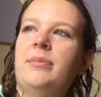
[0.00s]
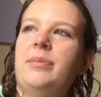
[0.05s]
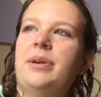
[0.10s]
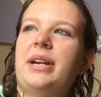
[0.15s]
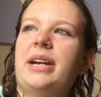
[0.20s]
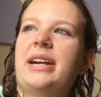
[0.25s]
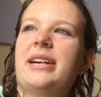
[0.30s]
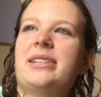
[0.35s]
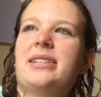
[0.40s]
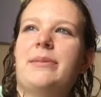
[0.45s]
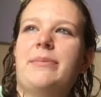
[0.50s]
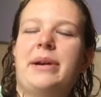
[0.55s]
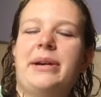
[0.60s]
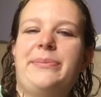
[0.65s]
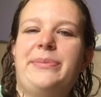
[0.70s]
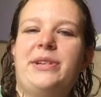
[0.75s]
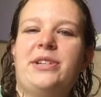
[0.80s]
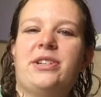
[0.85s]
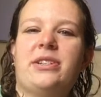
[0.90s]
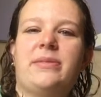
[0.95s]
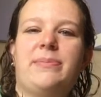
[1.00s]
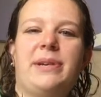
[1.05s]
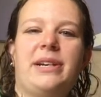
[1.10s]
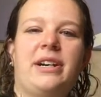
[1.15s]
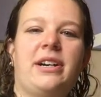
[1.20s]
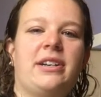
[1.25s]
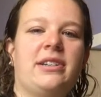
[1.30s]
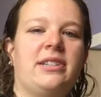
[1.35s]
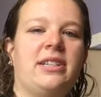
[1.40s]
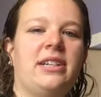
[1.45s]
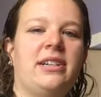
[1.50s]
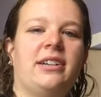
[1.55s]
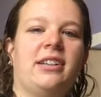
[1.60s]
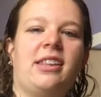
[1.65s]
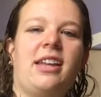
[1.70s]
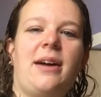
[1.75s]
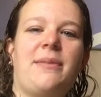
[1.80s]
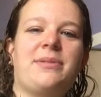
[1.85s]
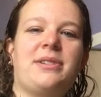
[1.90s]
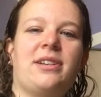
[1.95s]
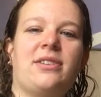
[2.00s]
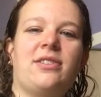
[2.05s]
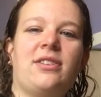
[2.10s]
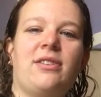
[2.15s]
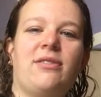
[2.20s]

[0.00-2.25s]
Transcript: But I guess that might be just because he collapsed onto